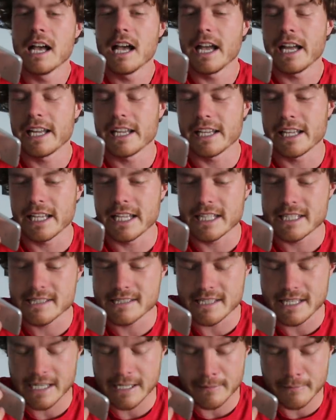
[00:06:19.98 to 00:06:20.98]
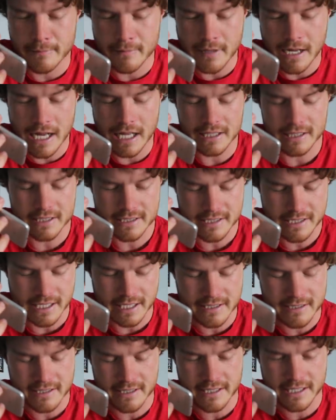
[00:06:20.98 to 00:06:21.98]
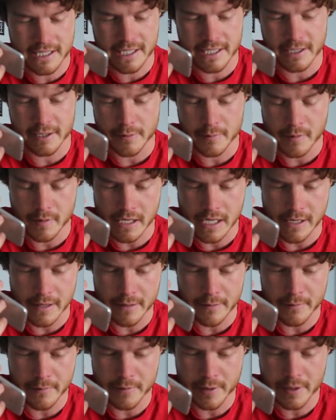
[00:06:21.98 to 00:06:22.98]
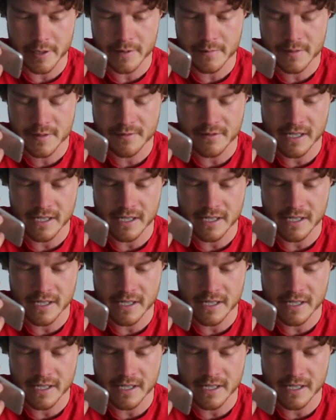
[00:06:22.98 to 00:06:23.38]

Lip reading: Hey, it's Alan Dixon here, Miriam's